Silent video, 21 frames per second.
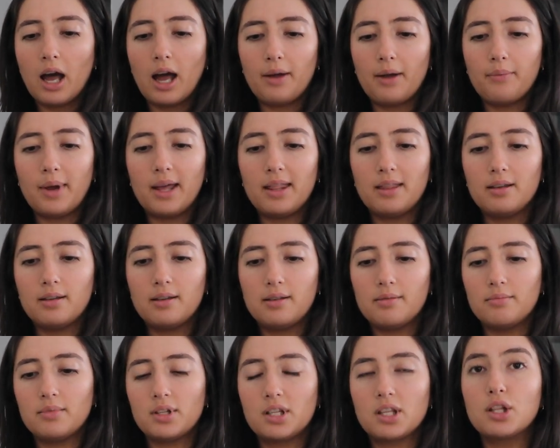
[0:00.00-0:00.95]
I wear
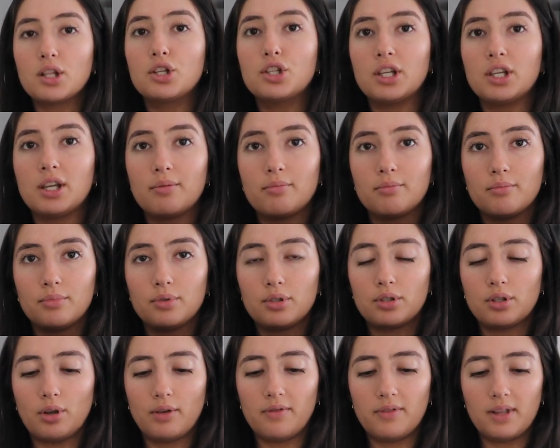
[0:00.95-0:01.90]
them to the gym.
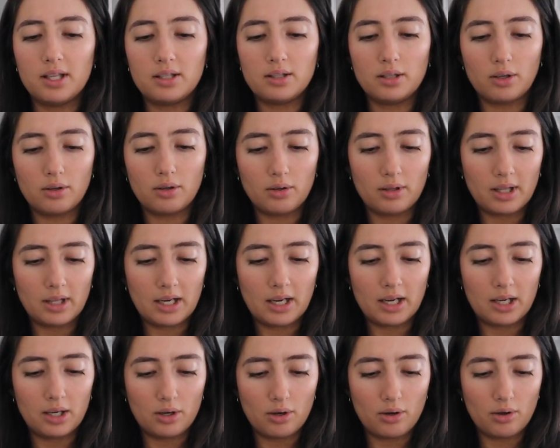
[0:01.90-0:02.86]
So if these are good, then
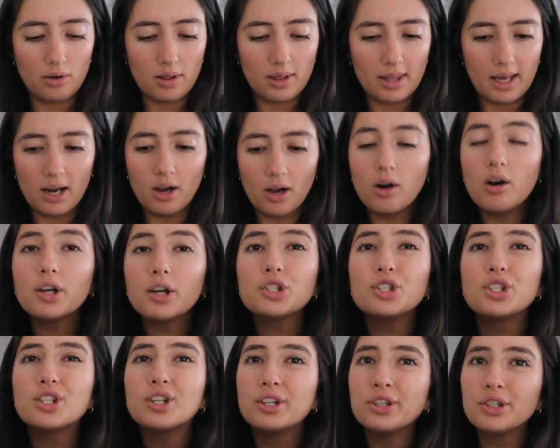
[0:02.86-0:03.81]
I know that. Oh, I
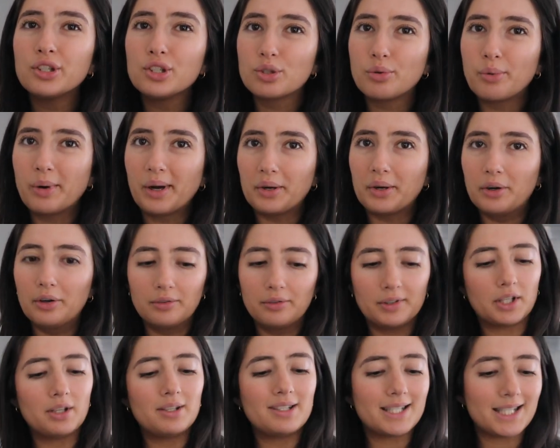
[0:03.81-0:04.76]
should have got my 12.
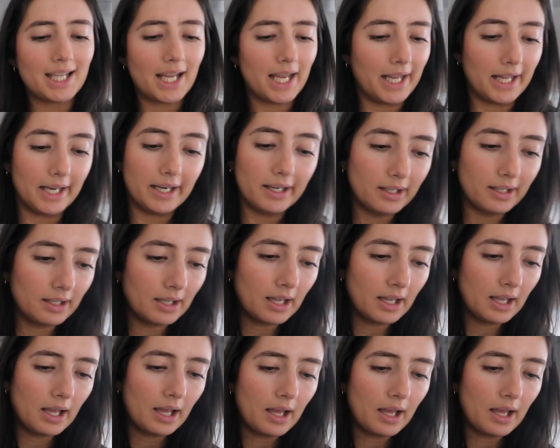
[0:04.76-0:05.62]
I got 10.